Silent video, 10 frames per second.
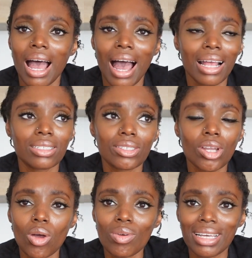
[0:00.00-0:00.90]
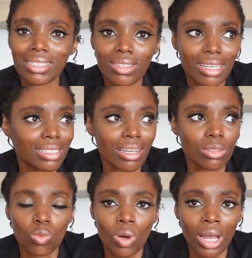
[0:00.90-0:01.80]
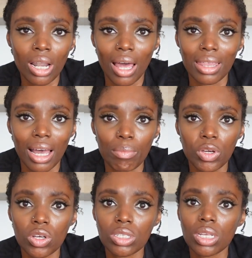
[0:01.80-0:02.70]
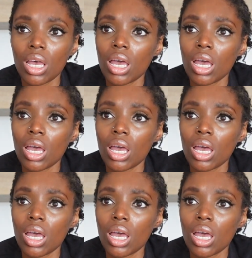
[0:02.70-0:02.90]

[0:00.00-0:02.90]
and it doesn't work like that, because